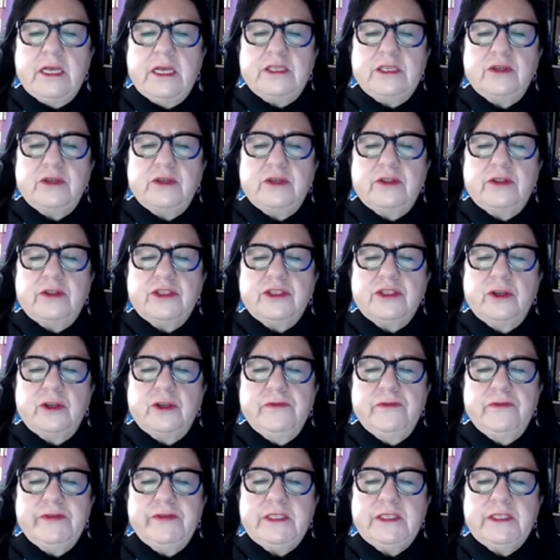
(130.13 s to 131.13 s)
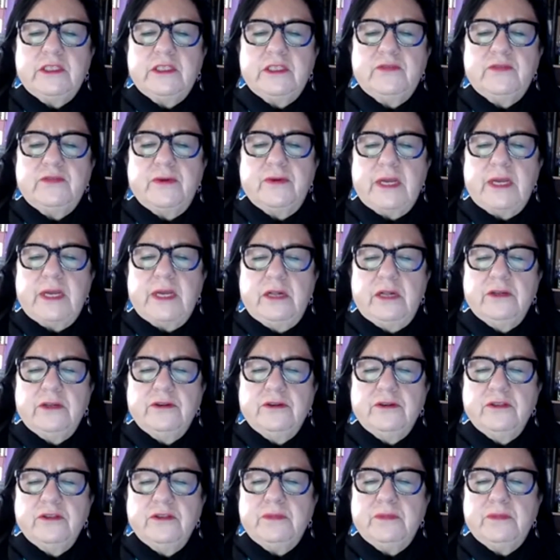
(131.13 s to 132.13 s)
So the service is for
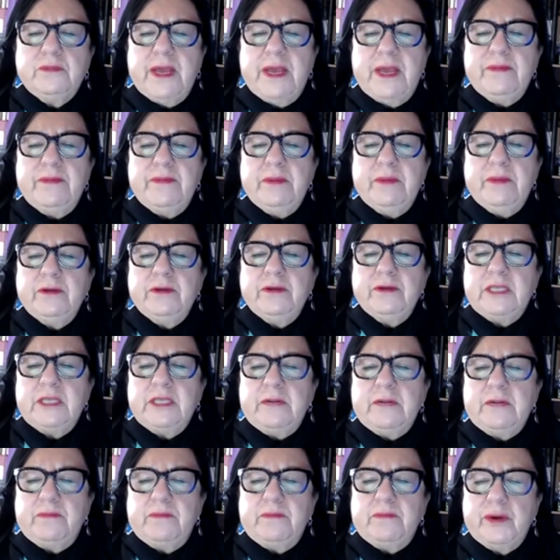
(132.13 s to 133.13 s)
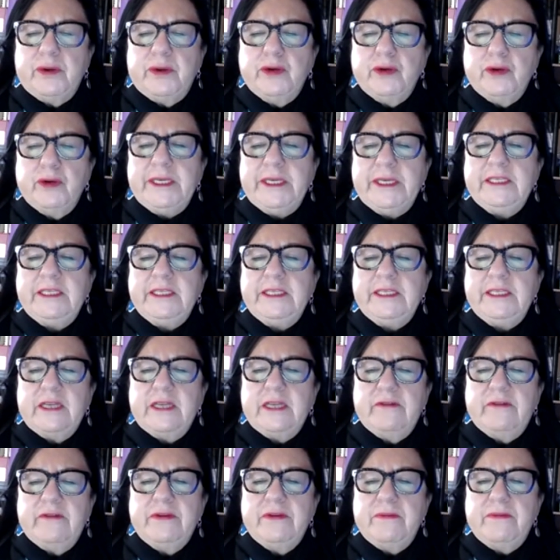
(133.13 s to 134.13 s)
elders, band members, and employees
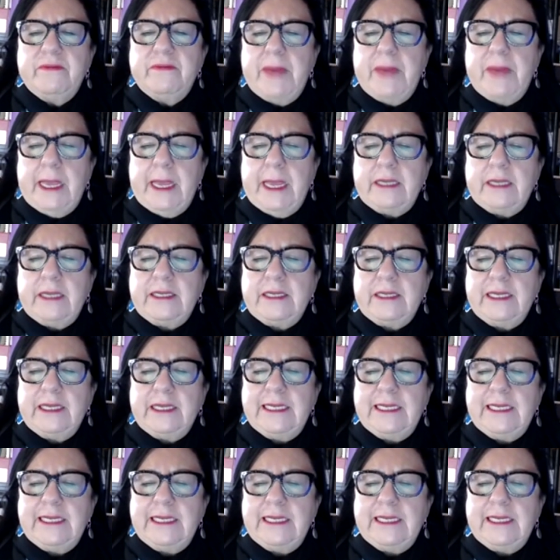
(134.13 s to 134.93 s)
of the band.